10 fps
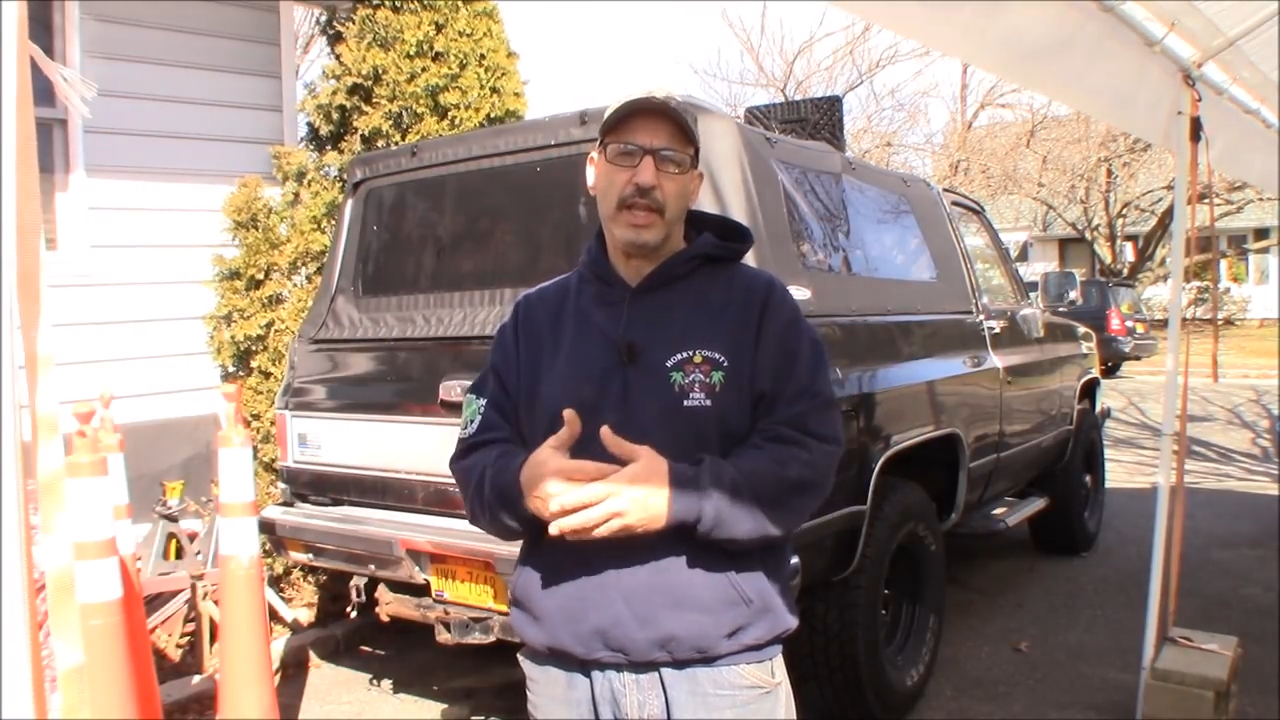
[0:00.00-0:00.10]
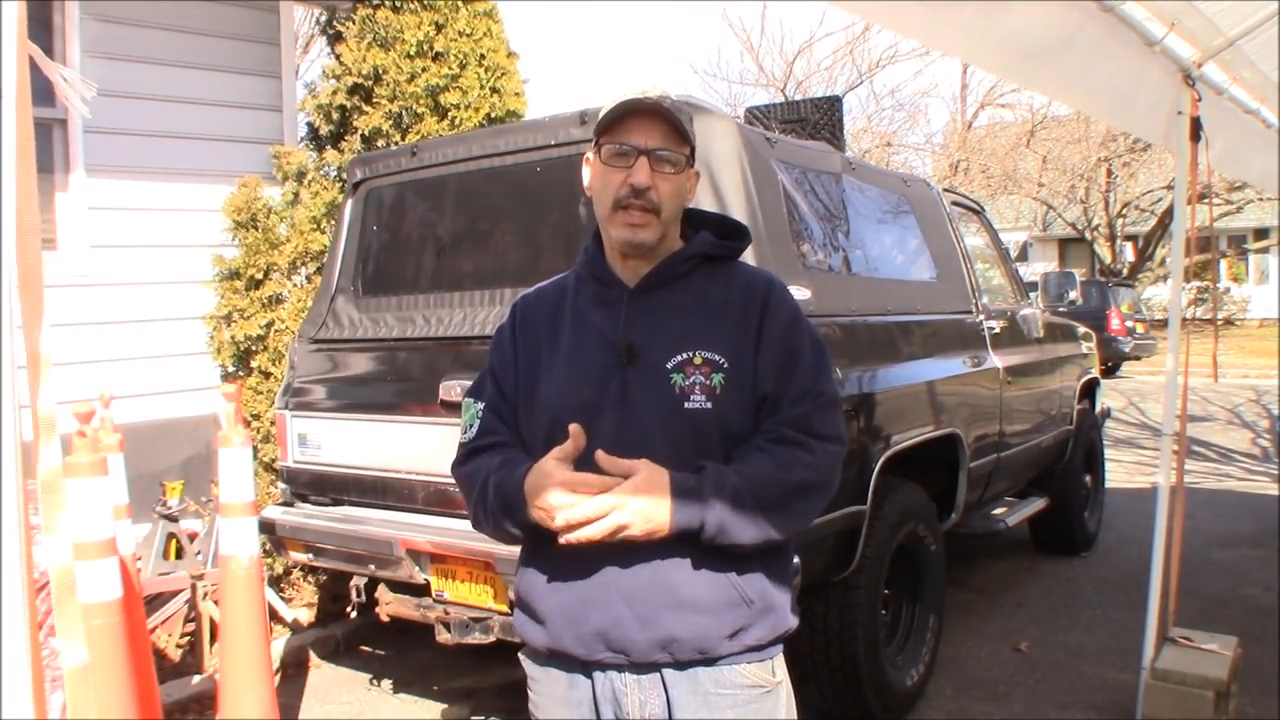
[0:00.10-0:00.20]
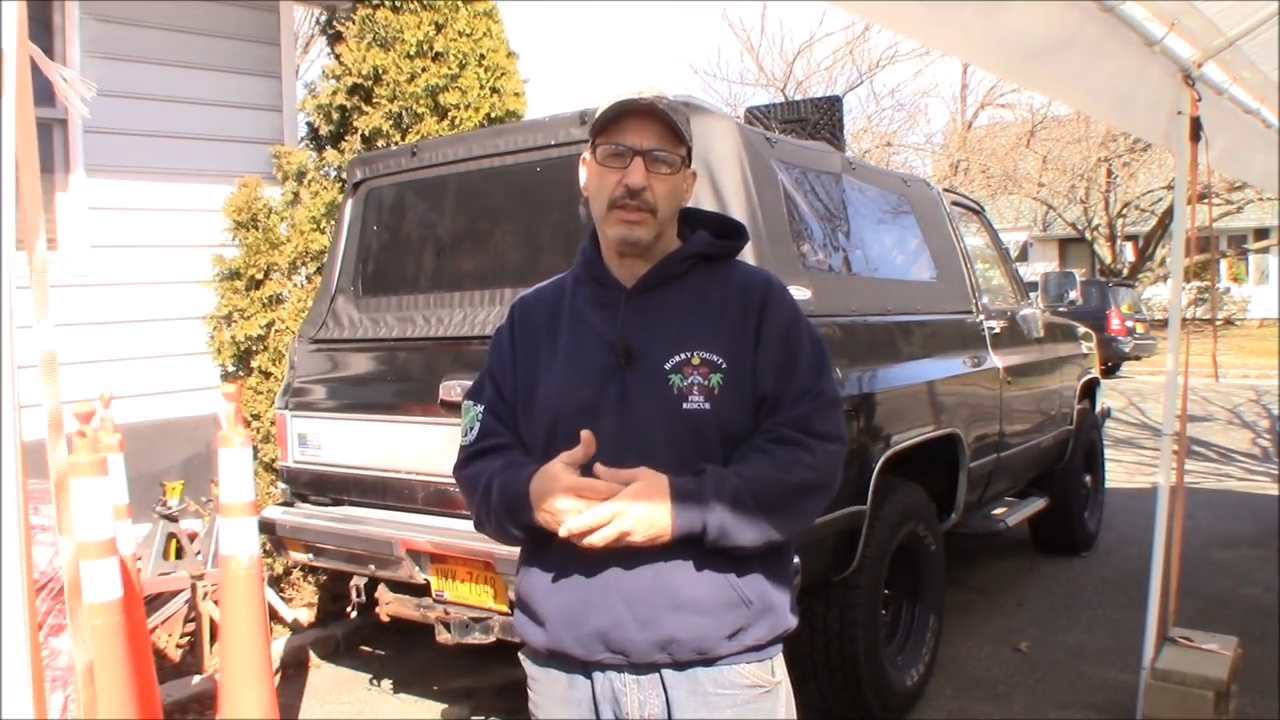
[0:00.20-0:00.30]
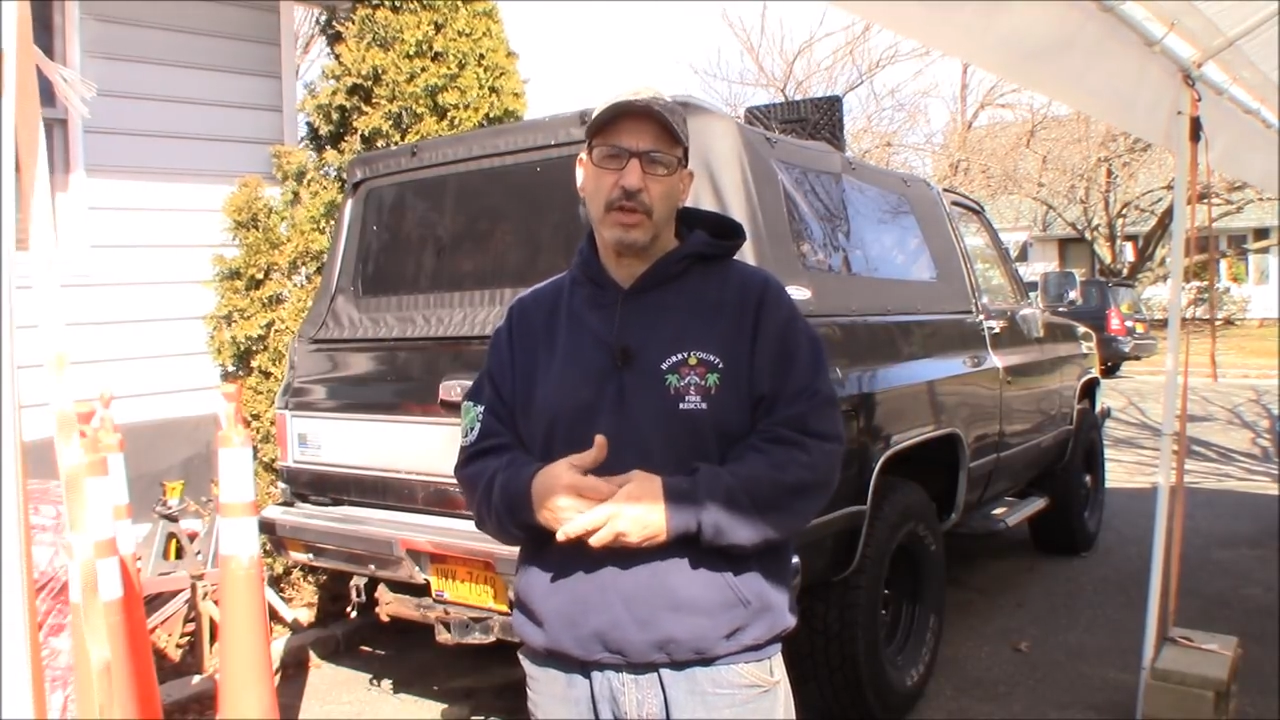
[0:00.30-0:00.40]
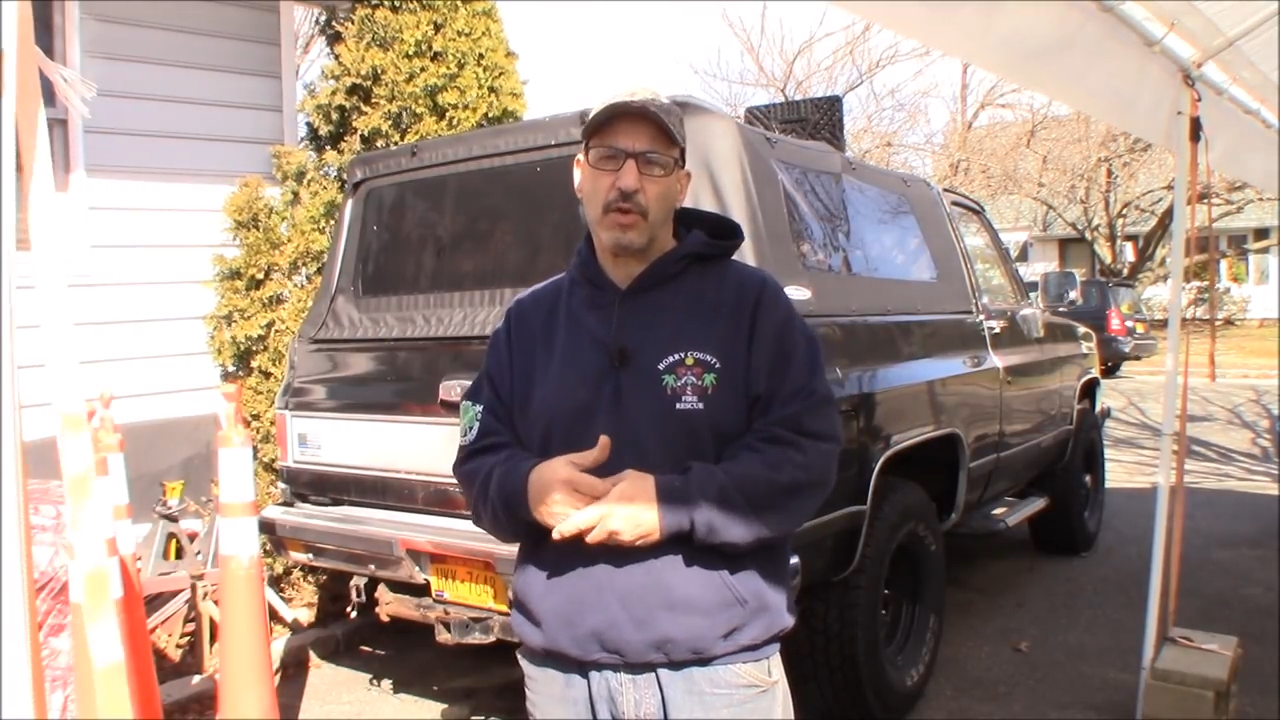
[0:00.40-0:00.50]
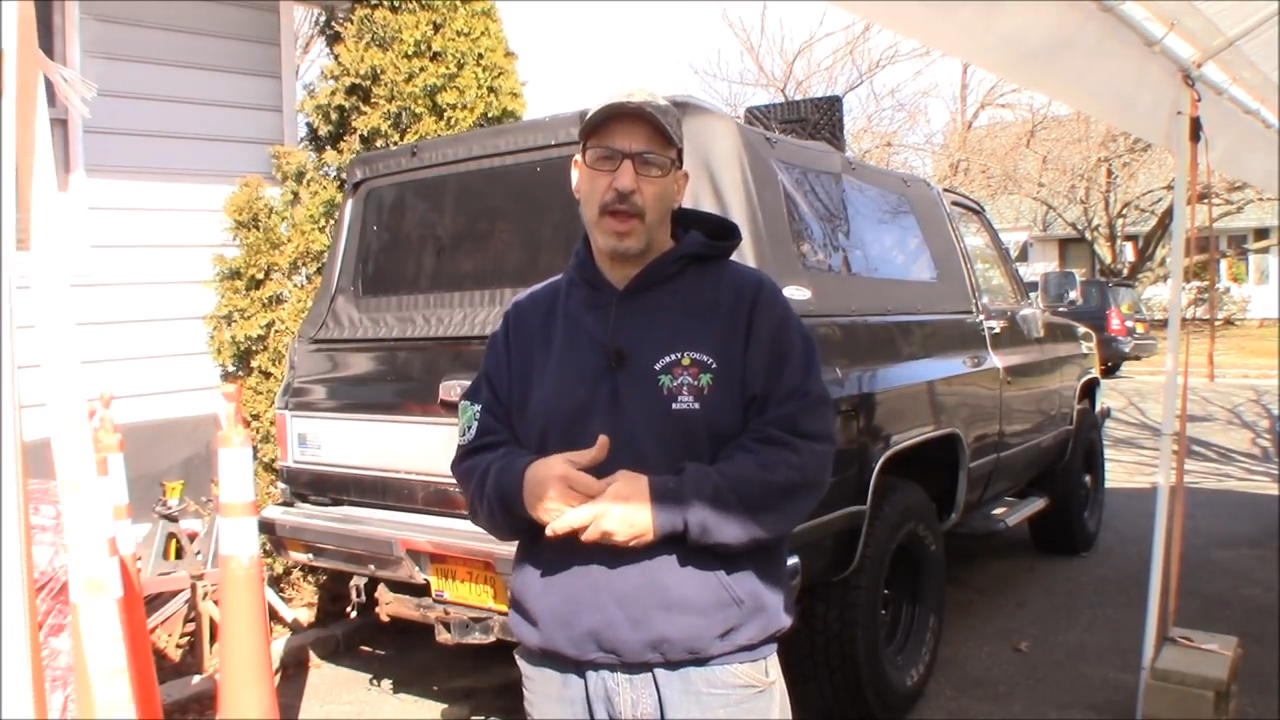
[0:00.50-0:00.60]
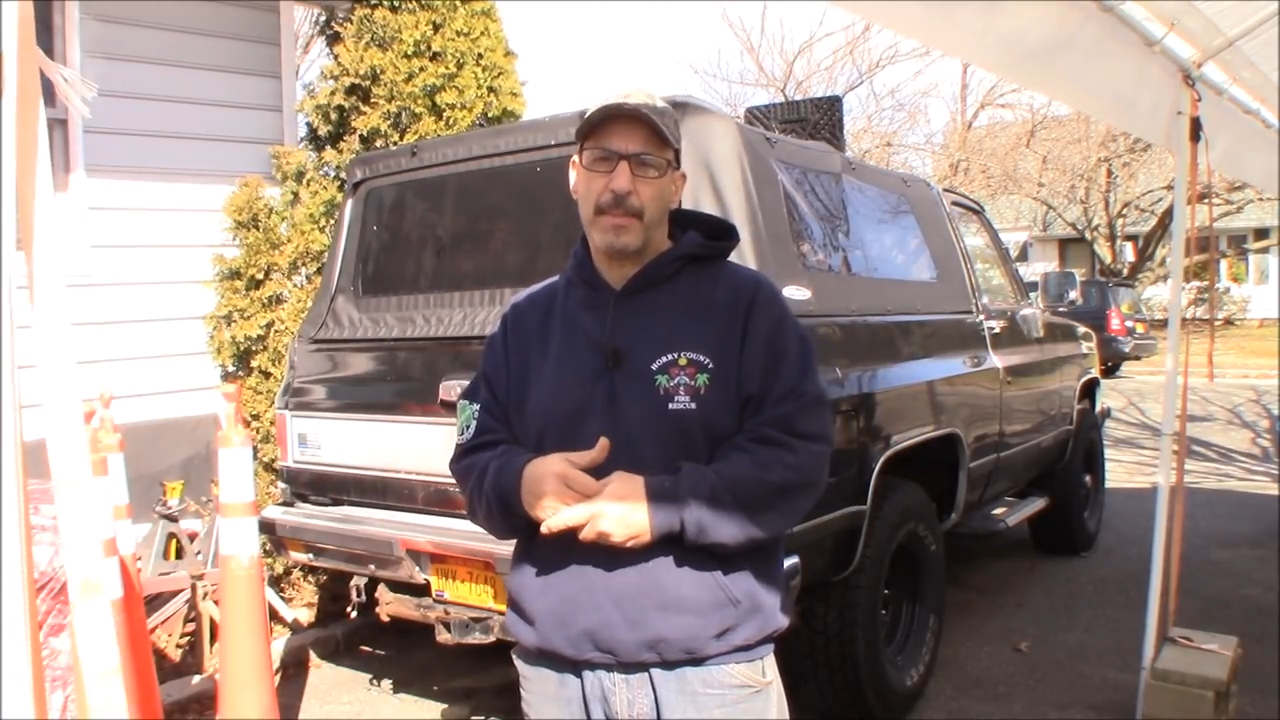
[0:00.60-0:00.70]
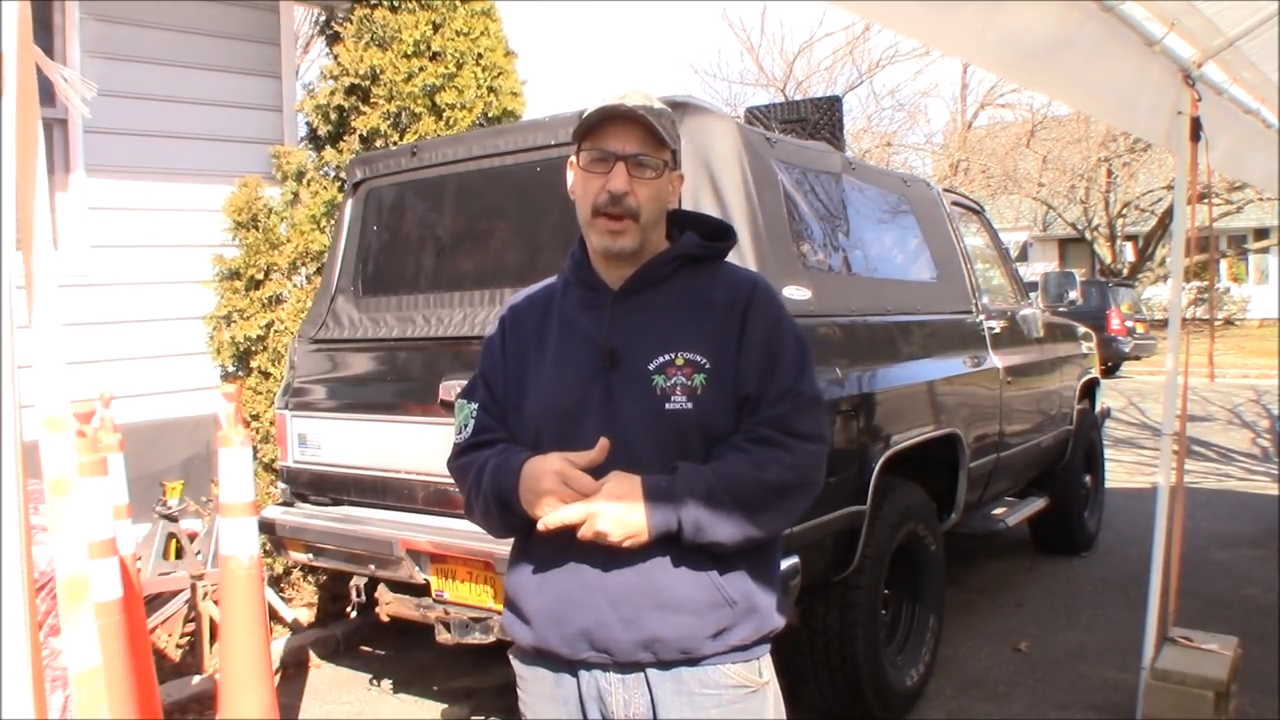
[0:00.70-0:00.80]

heating the crap